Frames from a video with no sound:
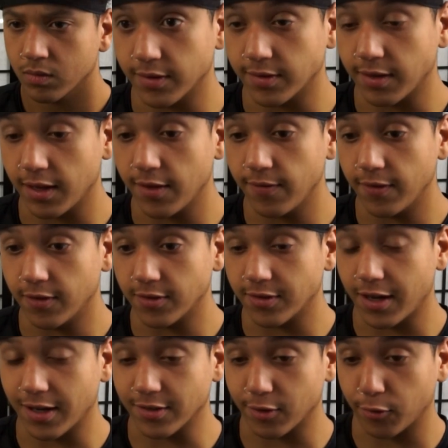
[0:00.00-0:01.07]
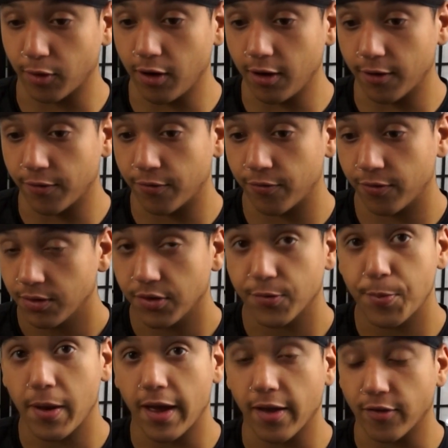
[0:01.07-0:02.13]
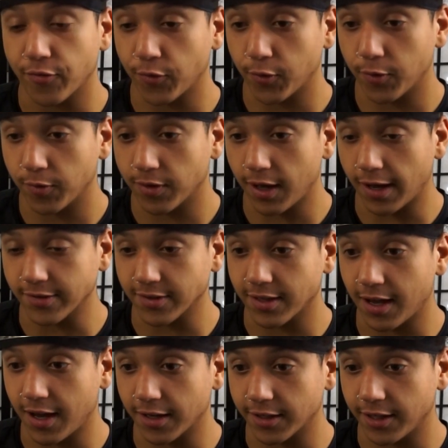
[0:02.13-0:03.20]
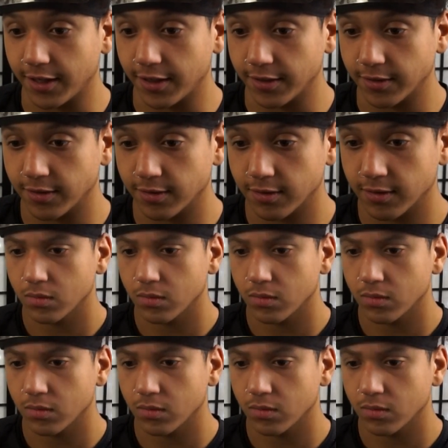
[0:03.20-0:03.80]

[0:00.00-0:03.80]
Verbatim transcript: The Sand Village has it rough these past few Kazekages.